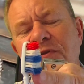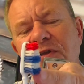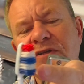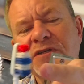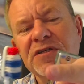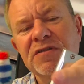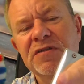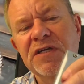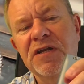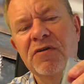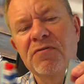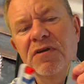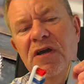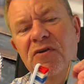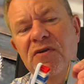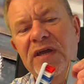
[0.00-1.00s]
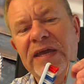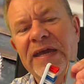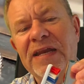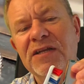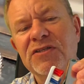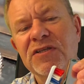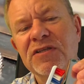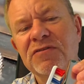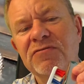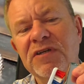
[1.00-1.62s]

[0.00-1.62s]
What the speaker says: that they don't go into the